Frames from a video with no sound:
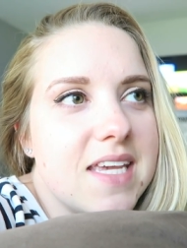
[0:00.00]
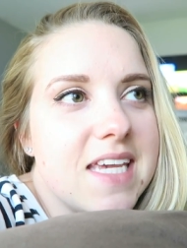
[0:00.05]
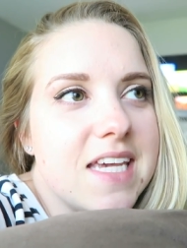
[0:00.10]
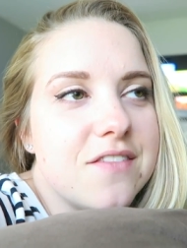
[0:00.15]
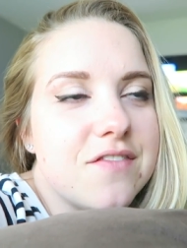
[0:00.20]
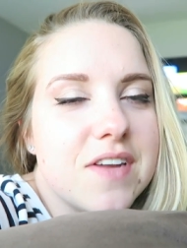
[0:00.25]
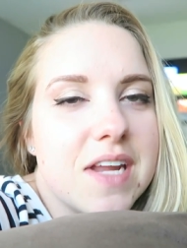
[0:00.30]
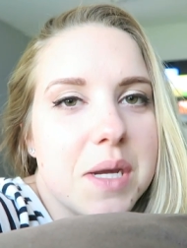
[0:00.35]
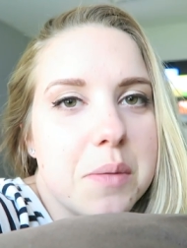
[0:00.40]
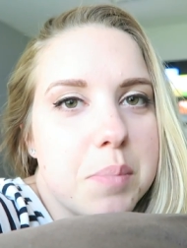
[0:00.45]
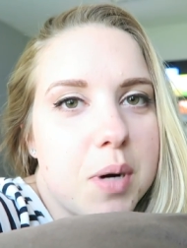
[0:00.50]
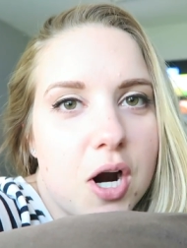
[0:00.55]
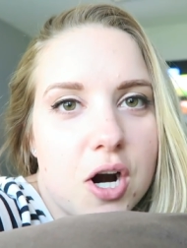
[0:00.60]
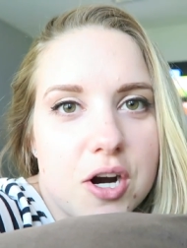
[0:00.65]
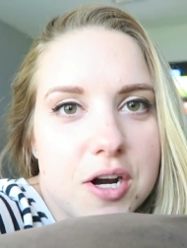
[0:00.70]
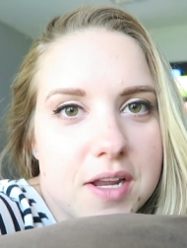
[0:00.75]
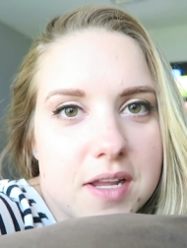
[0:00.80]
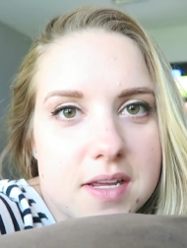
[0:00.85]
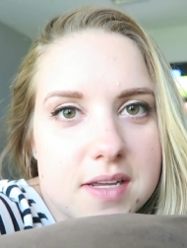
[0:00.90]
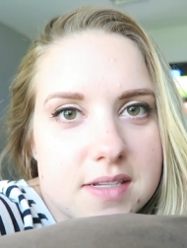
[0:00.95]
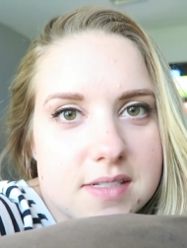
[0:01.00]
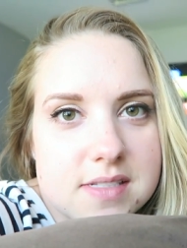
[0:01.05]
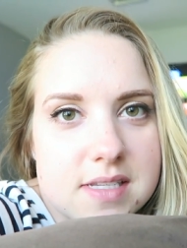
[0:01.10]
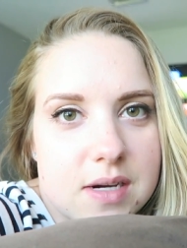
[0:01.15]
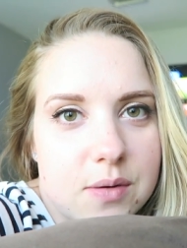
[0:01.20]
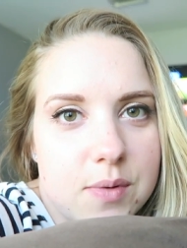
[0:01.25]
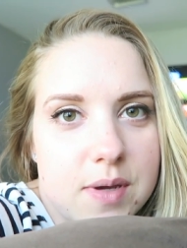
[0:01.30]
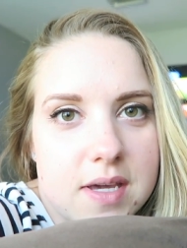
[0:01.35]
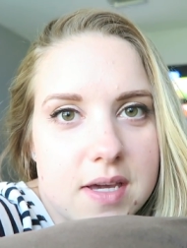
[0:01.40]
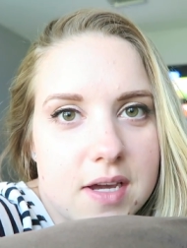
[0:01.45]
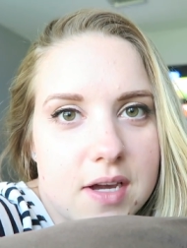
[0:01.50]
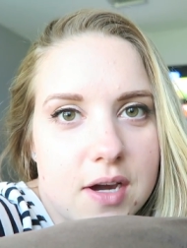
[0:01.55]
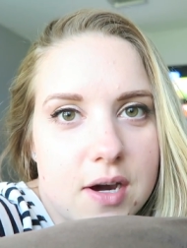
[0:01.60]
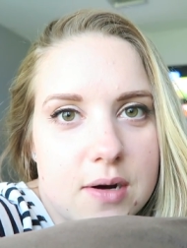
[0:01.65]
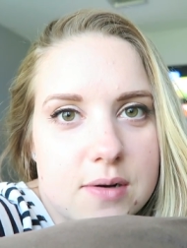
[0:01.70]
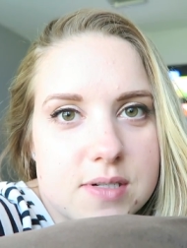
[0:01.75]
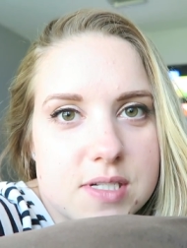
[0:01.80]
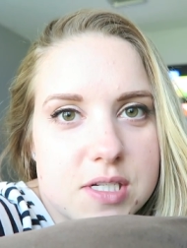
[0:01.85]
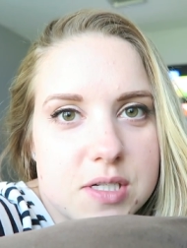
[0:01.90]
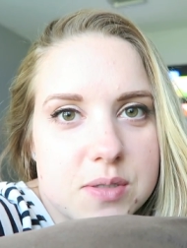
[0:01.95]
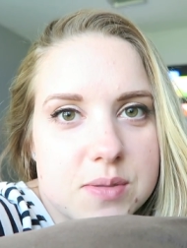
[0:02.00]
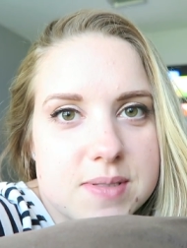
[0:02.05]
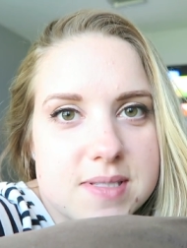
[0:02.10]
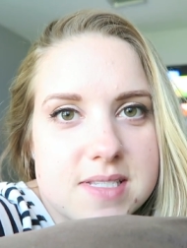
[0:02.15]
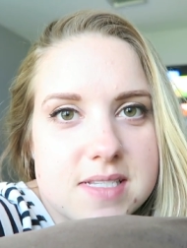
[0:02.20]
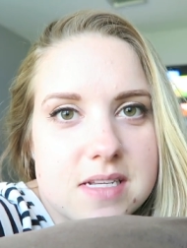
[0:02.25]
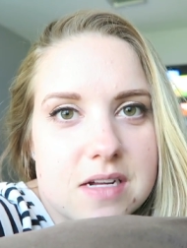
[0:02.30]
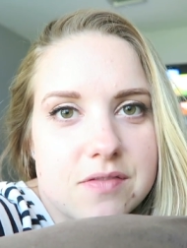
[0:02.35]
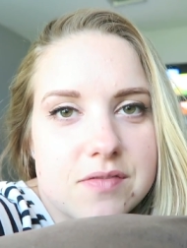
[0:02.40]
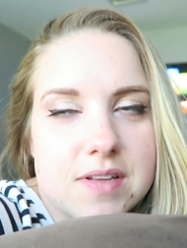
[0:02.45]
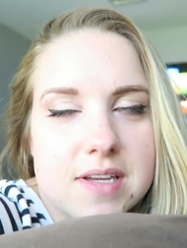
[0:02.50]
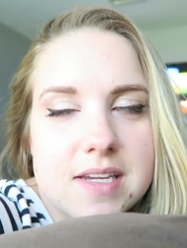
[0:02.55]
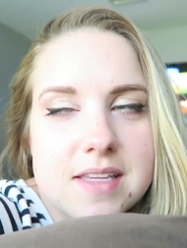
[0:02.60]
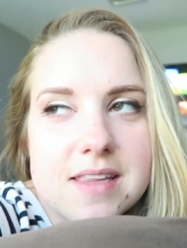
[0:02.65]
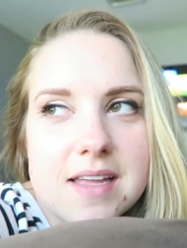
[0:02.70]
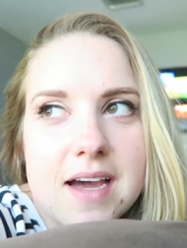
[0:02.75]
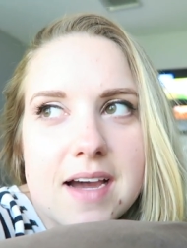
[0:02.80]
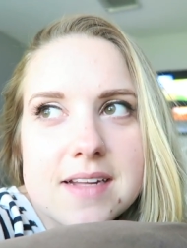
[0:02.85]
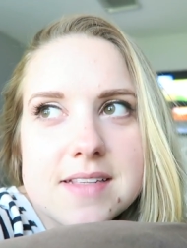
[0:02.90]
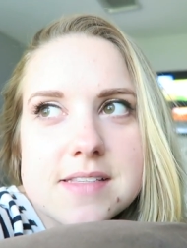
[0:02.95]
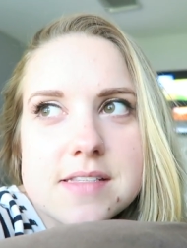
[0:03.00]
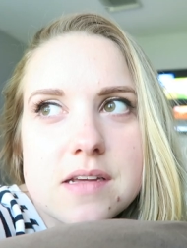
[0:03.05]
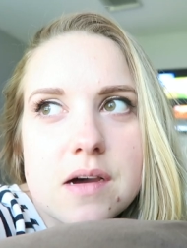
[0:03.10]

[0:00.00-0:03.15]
evening parties that we can go to and stuff like that.